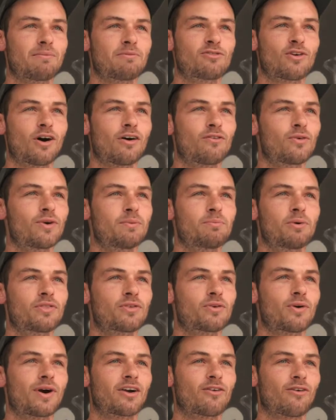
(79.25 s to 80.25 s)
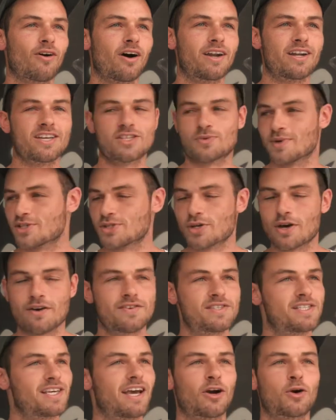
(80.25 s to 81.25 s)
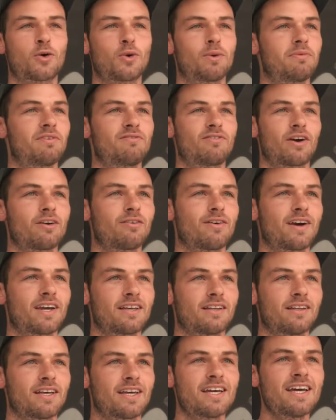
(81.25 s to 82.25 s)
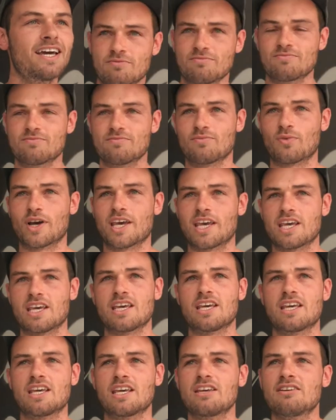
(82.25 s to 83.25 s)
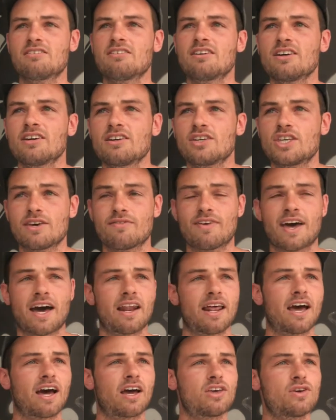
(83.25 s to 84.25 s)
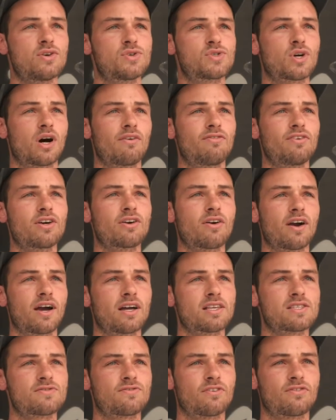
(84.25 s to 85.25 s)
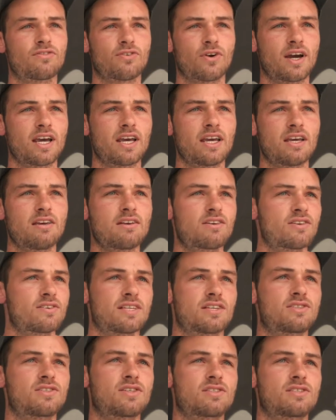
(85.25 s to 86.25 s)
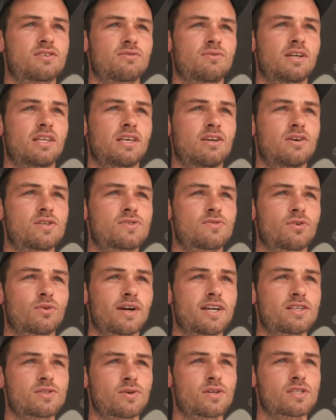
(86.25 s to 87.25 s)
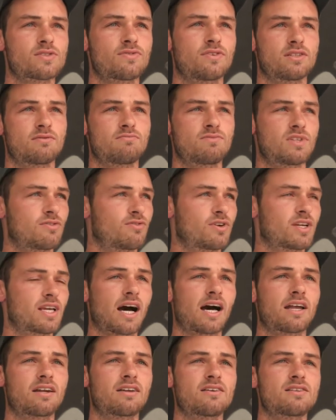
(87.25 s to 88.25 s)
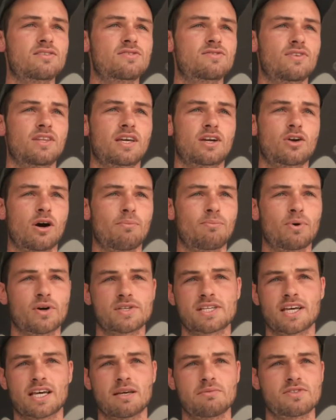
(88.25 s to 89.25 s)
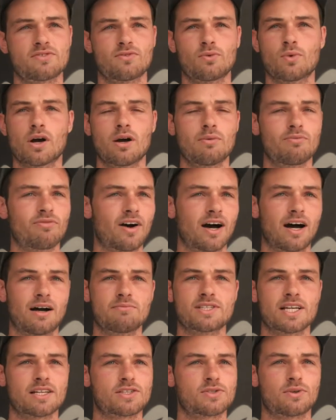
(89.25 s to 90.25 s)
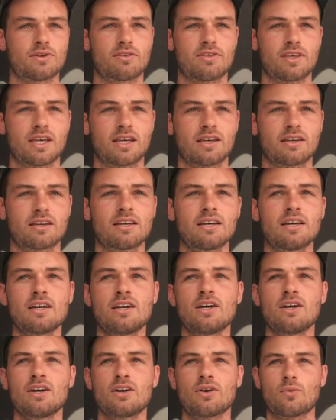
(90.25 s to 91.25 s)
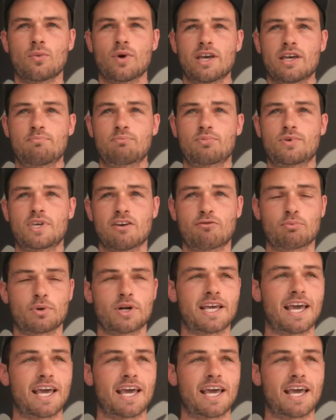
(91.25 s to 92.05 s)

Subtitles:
of coffee we put through our grinders. We're servicing our equipment very regularly. We give out our used coffee grounds for free, because that's just a really useful resource for different gardeners, for their compost heaps, worm farms, that sort of thing. We give pretty